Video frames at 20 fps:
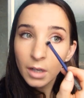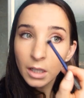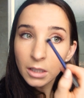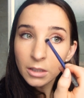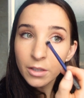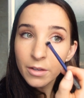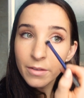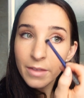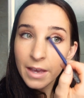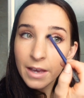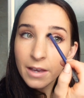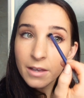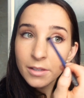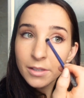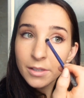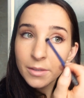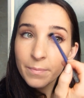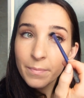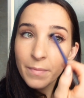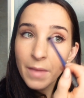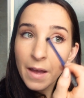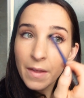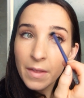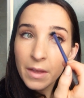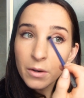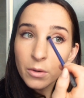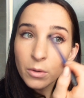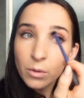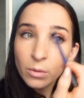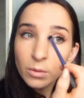I'll do this, and
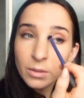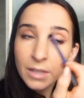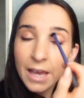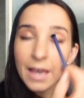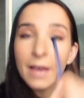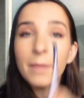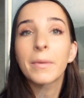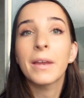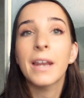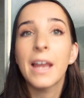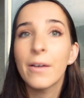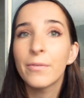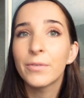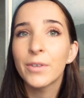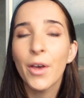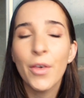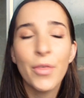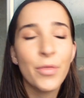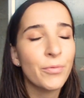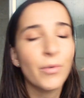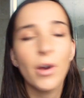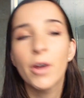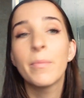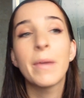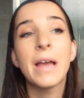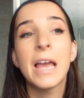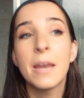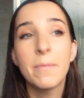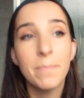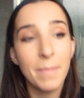then all day I'm gonna have to throw
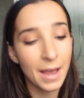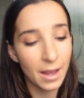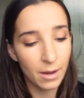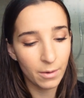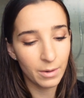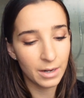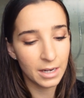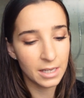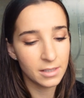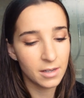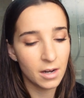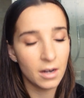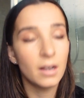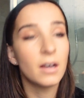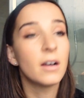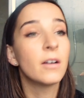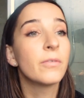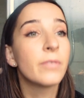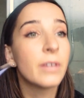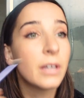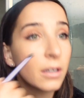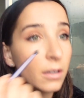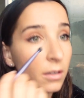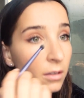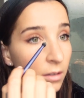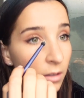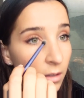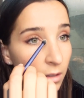my head back when I start laughing.